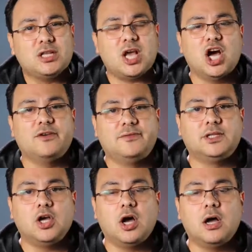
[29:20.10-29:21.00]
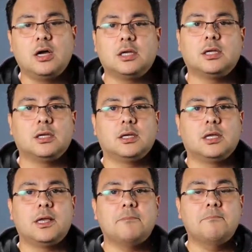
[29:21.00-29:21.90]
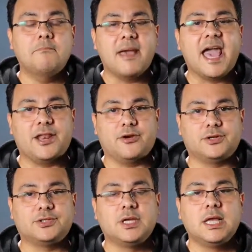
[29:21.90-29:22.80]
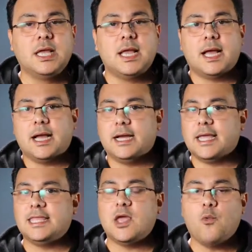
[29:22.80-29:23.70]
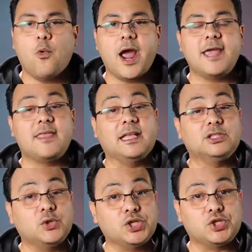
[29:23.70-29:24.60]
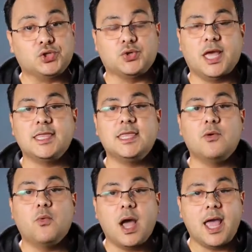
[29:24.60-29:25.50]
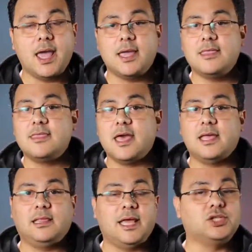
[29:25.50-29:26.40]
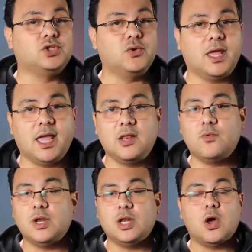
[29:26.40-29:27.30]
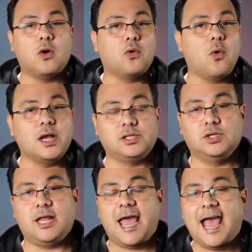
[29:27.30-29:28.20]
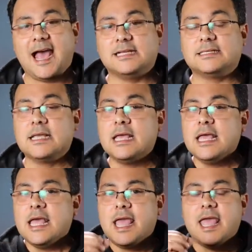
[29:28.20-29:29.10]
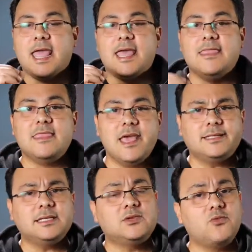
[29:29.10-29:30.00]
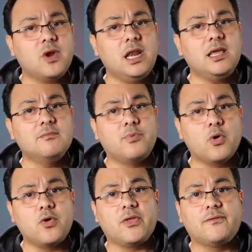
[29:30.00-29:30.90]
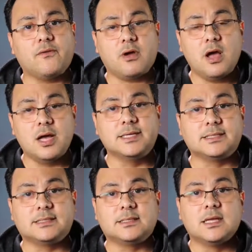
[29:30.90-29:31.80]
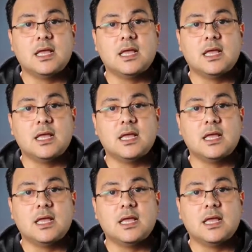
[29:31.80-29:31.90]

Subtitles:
of the dog matters in the way they treat you and the way that lets you in with no question asked. And this is really important for us.